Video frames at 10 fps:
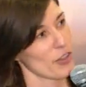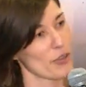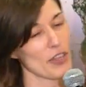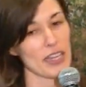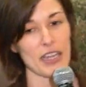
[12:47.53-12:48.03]

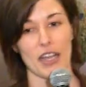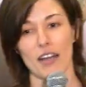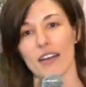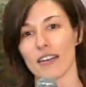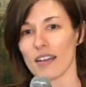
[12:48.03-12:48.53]
thinking
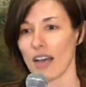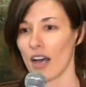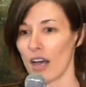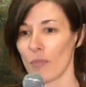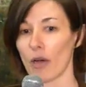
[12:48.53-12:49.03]

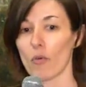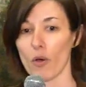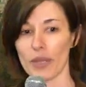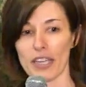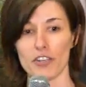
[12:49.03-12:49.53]
uh, about
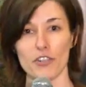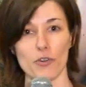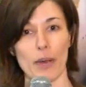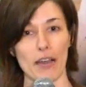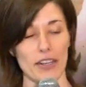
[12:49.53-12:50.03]
what we can do
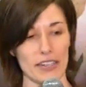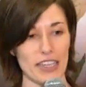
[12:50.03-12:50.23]
about it,